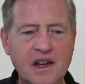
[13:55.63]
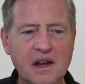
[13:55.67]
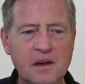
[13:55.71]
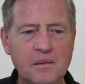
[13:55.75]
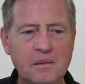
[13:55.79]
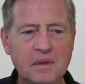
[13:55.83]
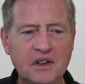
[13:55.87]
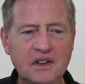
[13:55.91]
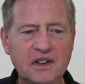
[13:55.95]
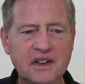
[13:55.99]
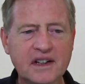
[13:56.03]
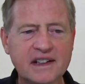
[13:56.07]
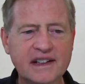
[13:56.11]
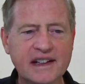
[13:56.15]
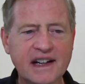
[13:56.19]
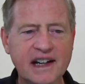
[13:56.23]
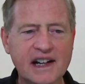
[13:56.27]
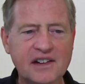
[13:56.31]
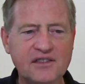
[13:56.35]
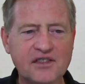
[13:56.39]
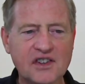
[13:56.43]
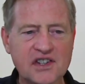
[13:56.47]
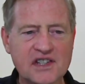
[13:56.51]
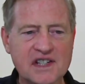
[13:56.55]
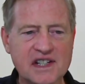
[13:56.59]
But looking down
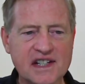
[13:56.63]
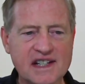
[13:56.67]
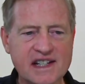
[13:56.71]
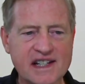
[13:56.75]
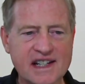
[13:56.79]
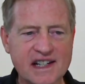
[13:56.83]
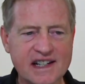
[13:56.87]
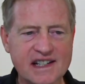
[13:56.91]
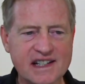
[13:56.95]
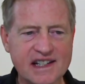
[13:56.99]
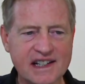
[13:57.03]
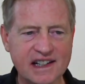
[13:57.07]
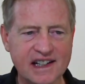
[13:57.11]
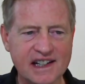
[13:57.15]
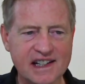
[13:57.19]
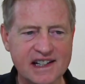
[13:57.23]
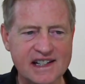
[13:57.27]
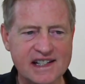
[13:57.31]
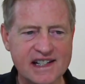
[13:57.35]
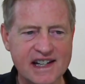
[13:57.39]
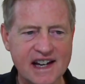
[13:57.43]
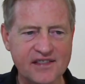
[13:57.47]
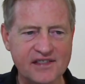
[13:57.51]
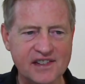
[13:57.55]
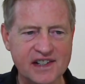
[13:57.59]
at verses 16 and
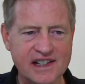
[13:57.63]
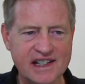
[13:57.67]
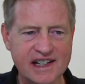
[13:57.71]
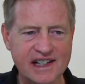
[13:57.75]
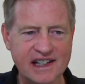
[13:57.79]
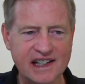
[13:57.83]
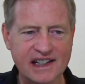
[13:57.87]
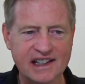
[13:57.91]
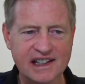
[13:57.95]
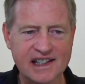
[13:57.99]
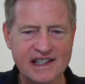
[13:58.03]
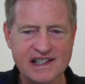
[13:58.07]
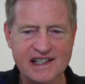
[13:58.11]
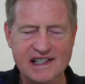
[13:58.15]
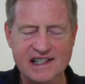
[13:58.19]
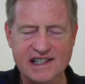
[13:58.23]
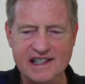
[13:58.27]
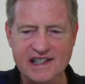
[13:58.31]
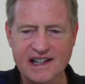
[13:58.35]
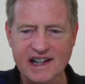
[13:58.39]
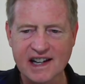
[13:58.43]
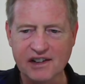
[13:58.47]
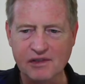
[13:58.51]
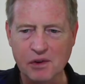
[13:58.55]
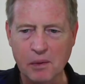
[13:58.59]
17, and this is
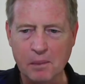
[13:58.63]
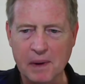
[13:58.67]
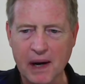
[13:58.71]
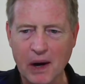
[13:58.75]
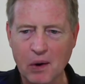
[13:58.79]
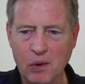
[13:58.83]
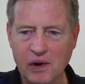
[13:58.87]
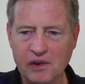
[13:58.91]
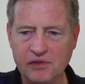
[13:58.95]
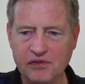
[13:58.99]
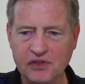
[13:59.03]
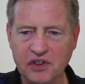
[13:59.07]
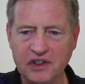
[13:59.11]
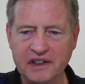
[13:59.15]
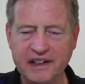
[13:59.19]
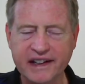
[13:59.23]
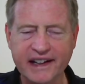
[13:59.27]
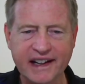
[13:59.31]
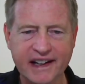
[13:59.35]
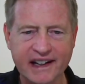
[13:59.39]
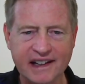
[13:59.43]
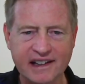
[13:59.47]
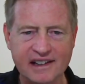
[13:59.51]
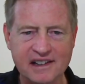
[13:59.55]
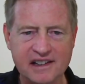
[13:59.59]
kind of a powerful
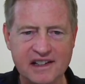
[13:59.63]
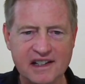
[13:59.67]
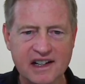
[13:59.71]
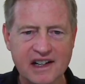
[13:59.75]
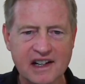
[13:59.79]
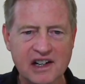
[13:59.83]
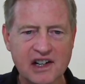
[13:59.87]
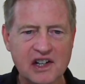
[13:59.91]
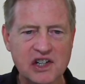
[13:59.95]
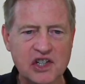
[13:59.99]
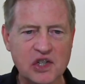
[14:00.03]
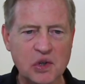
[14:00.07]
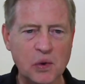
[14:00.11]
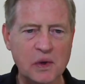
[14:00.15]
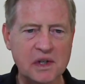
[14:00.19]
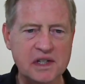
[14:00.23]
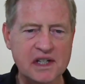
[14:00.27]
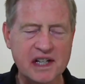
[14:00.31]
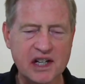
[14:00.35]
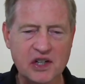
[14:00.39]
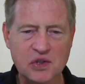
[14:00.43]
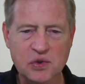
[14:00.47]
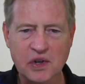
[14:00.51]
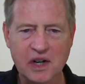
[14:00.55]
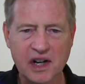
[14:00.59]
end to his
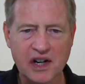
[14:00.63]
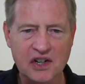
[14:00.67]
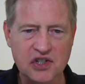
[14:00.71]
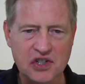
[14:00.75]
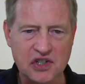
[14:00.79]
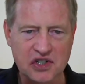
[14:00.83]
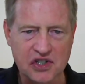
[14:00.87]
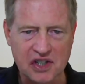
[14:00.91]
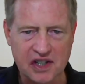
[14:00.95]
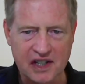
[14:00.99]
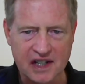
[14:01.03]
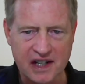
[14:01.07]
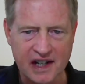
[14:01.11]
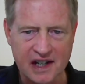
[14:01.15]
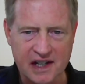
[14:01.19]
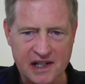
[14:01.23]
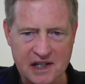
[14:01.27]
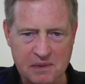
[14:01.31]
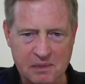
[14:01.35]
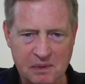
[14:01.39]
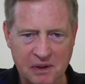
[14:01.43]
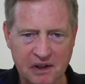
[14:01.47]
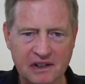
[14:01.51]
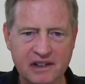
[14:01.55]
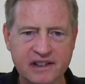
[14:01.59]
introduction to the
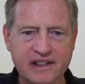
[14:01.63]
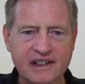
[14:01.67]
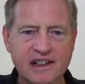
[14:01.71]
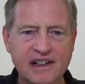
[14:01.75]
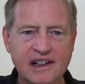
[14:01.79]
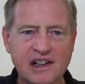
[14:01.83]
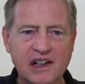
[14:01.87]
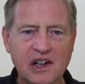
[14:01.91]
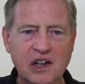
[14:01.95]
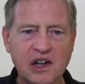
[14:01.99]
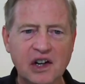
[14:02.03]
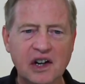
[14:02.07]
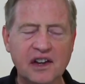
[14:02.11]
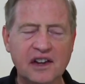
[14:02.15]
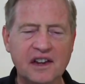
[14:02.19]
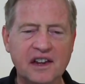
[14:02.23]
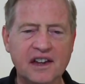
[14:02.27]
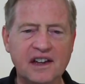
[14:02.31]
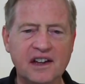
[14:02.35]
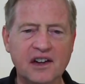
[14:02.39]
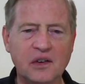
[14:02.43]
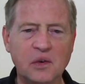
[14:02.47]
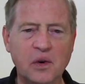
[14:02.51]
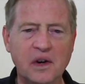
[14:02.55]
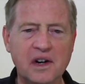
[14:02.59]
gospel,
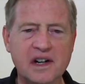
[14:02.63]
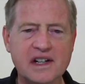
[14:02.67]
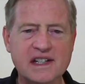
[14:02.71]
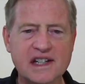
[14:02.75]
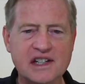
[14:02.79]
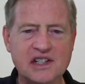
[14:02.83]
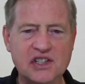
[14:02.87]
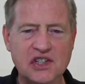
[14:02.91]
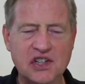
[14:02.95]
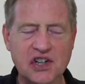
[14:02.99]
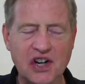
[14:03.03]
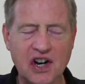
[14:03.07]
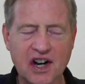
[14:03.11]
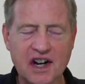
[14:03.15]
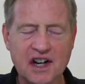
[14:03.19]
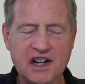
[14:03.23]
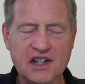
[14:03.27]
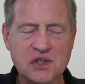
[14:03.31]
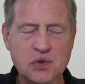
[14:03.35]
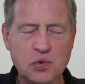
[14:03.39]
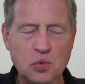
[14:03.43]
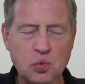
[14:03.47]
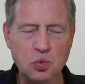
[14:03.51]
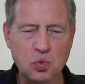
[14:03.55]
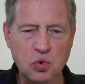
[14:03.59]
uh, where he says,
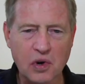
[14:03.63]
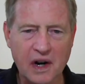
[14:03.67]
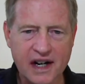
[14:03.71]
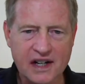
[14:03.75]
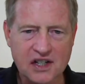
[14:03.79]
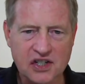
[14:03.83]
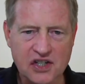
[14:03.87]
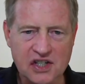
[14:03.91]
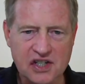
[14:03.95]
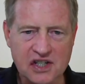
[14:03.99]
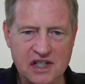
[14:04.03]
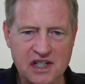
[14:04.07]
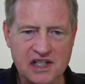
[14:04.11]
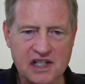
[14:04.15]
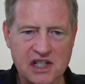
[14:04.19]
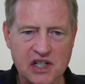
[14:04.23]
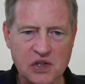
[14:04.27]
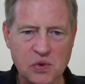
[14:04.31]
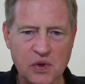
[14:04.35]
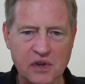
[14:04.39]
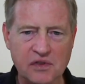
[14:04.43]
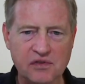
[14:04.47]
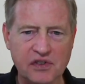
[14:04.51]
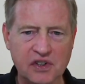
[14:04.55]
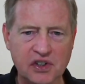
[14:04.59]
God's righteousness is
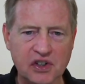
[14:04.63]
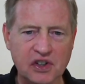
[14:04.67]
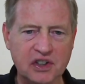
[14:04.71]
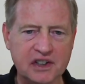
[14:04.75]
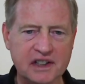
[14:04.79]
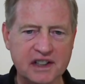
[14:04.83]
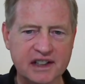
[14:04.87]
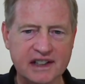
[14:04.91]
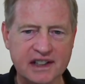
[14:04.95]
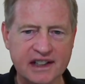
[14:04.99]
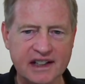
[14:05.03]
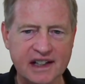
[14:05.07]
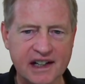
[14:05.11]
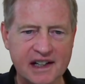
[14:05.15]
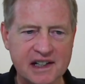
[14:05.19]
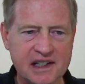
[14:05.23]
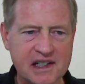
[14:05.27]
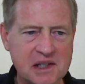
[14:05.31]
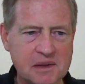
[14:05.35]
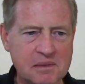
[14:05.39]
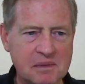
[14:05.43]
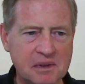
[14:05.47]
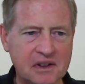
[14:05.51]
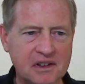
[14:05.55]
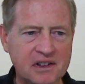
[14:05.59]
revealed in the
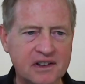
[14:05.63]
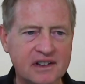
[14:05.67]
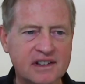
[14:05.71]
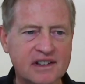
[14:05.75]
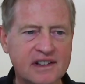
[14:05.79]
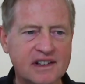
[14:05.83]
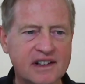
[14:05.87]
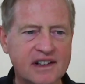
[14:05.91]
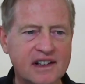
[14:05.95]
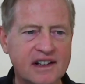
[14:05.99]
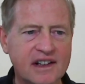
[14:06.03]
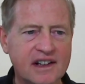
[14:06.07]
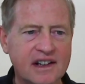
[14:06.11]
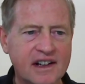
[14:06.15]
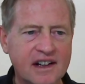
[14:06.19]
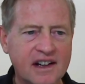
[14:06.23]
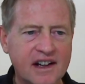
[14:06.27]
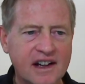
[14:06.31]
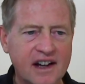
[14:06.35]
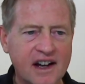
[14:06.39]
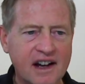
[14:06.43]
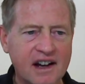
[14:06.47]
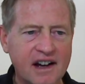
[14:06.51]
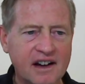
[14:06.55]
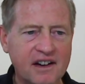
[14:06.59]
gospel.
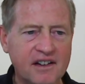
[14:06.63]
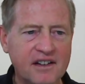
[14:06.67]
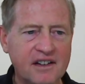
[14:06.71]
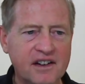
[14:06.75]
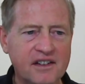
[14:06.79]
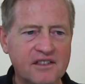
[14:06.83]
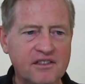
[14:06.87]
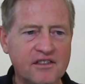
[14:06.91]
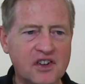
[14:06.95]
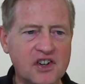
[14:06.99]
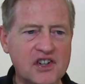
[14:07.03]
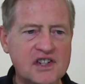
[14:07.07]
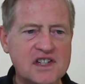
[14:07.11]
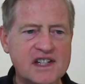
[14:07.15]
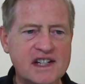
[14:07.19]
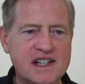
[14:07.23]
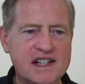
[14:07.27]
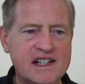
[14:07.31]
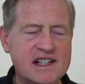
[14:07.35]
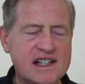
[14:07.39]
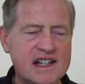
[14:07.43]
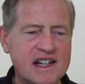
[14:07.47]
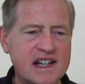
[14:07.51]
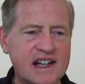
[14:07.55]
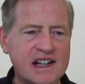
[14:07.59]
Verse
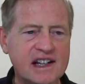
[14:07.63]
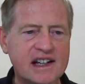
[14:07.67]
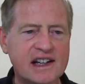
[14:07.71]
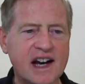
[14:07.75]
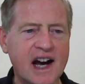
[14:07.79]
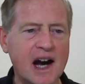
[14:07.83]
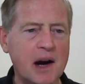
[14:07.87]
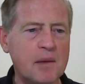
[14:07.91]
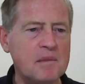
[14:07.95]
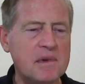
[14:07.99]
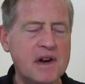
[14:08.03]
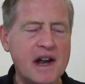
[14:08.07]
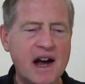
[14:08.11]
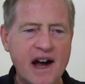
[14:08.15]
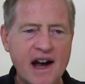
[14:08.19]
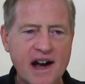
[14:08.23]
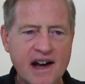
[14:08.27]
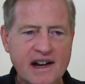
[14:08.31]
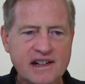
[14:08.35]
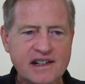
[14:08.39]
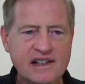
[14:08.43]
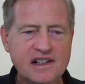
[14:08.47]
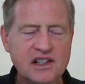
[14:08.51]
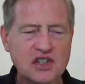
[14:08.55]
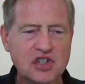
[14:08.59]
16, I'm
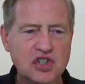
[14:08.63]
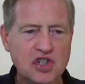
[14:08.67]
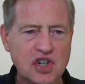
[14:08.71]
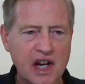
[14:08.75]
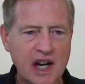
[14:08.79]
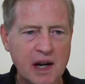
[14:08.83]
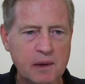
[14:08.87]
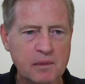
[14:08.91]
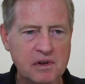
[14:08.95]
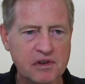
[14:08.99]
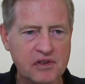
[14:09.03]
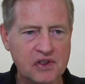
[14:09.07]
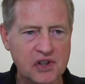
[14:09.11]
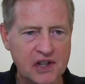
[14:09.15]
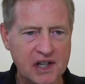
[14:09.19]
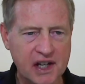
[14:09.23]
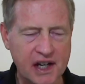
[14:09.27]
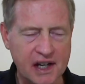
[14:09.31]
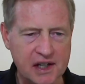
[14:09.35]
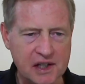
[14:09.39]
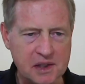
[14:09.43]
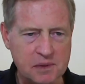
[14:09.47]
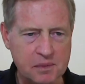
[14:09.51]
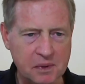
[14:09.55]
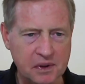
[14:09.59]
not ashamed of the
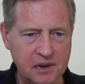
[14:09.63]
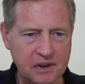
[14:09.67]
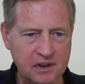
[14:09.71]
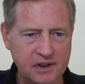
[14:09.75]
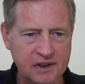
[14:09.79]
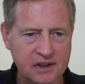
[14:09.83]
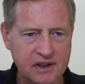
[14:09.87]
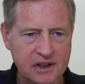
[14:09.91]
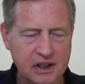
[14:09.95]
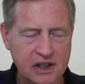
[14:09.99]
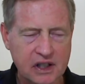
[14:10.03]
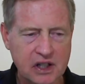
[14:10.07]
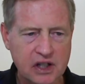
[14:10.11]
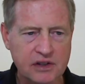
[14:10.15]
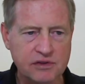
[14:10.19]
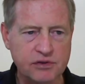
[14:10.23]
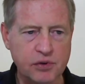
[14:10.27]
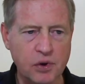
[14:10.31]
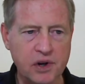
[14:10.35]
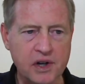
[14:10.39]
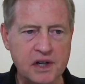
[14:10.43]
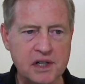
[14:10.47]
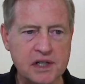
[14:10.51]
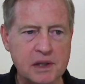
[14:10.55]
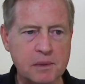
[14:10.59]
gospel
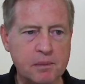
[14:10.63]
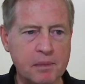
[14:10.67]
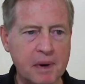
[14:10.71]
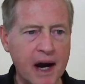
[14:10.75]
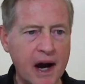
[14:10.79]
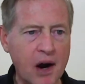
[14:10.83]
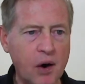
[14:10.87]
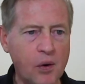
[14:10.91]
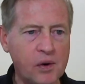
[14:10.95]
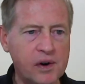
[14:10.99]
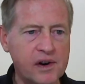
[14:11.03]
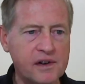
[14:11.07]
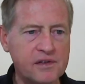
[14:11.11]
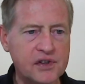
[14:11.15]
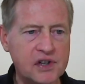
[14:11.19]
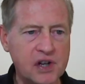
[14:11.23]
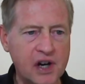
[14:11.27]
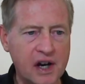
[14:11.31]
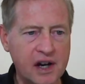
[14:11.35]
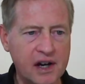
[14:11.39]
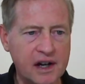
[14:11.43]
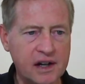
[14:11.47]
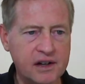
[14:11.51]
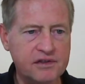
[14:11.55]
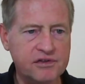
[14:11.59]
what is the power of
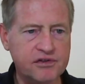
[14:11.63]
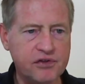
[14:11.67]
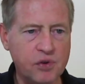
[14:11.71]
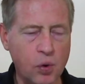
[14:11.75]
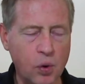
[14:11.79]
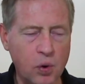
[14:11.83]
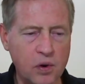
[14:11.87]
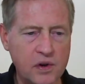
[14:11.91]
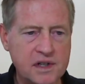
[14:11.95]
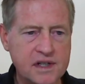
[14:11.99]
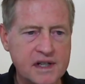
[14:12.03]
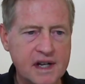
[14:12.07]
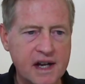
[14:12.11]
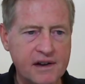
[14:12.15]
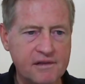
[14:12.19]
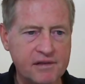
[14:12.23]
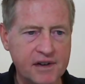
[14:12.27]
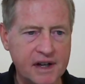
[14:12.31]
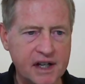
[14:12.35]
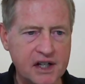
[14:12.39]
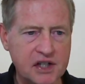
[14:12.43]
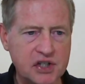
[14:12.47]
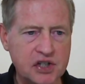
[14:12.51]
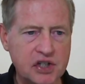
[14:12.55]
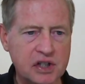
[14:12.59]
God for
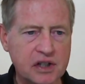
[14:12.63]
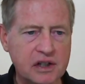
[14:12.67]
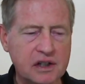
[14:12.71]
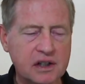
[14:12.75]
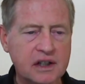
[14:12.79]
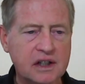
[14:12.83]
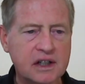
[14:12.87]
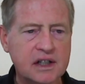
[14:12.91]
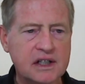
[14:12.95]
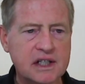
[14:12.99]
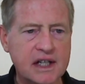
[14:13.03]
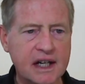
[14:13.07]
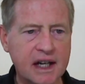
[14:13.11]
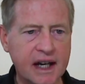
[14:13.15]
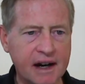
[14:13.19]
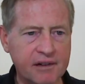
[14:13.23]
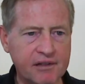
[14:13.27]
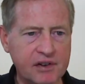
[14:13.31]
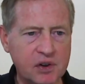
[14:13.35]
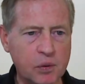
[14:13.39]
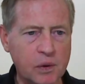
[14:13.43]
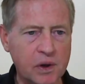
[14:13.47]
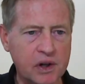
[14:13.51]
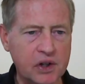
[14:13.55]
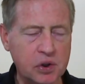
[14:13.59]
salvation to
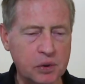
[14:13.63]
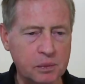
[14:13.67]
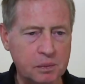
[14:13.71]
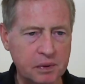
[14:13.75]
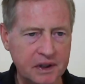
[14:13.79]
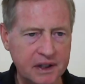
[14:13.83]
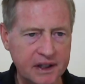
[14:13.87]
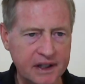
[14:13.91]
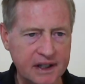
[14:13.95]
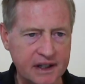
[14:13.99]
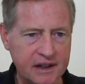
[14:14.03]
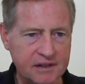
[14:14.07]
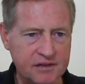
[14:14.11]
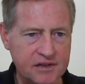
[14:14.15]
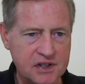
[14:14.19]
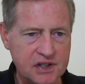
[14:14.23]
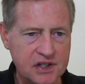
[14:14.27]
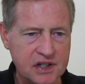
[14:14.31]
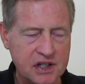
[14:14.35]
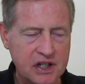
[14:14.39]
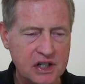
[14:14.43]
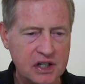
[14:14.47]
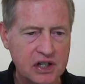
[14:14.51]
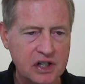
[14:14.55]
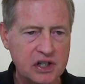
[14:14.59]
everyone who believes,
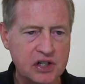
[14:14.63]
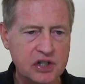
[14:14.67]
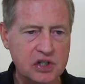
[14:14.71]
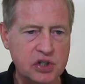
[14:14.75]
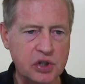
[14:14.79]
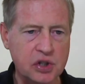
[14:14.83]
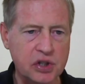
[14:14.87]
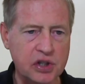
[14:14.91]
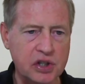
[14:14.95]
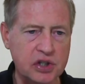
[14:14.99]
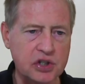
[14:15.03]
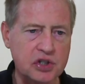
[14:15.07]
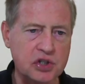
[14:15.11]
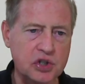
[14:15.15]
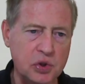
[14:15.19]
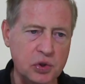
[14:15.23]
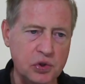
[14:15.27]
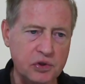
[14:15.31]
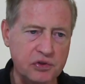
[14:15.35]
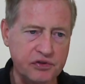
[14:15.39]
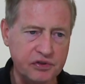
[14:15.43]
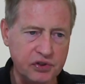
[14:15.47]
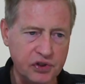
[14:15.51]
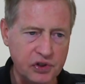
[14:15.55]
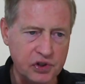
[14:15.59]
to the
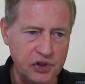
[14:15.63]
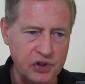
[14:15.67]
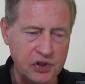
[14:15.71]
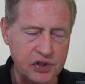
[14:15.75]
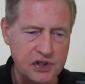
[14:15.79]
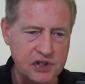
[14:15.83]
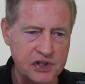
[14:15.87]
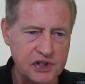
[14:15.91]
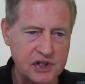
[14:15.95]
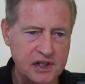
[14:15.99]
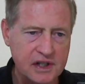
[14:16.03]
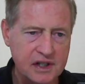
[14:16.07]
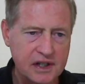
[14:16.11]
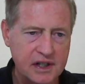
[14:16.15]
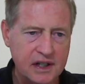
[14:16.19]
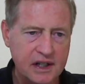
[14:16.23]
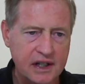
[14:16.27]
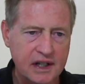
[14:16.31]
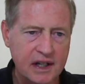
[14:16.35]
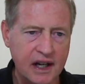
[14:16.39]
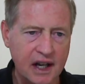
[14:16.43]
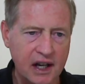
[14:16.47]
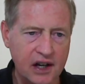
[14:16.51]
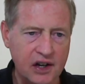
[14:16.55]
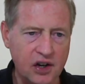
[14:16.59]
Jew first,
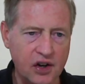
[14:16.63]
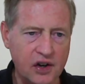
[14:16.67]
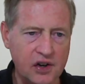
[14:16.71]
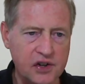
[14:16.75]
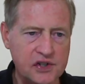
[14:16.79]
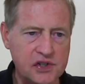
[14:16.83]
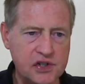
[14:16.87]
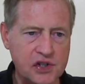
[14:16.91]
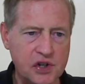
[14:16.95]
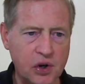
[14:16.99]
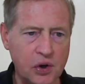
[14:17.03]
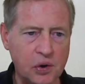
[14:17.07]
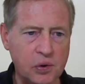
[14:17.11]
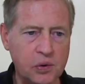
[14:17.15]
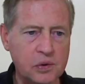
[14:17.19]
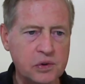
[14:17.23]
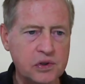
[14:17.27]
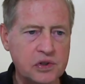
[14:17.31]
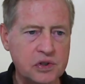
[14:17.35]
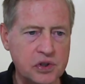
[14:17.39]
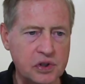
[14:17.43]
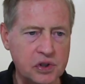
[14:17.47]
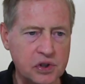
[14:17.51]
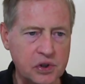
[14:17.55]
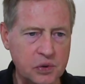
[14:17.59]
and also
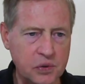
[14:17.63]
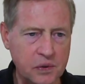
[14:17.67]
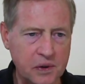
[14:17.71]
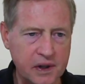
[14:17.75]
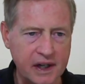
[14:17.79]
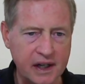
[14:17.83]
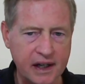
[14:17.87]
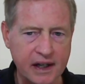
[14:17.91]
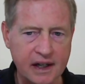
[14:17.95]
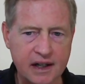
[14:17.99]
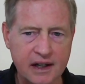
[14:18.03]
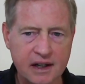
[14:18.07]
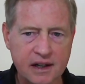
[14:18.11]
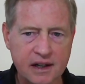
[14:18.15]
to the Greek.